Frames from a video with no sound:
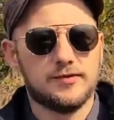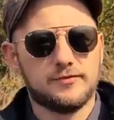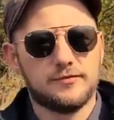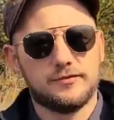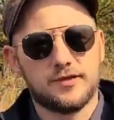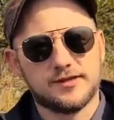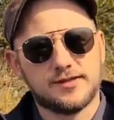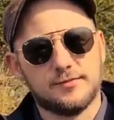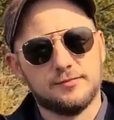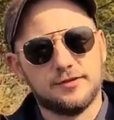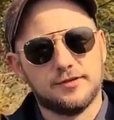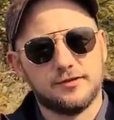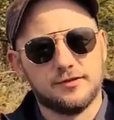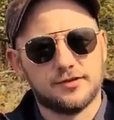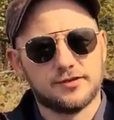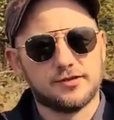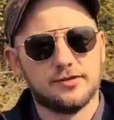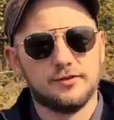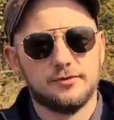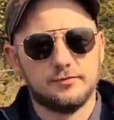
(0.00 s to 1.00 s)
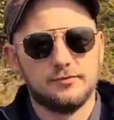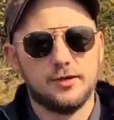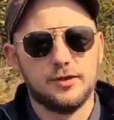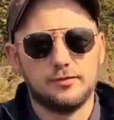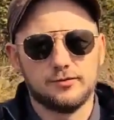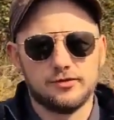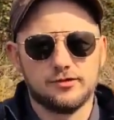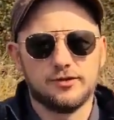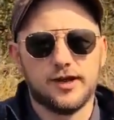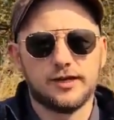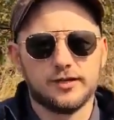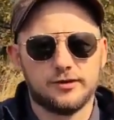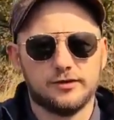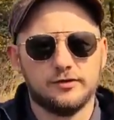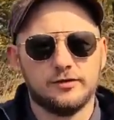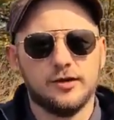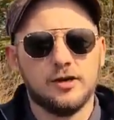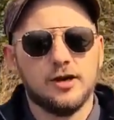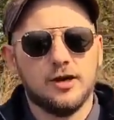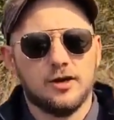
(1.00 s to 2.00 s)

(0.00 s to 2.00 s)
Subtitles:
for example, the Sun, Moon, Dragon,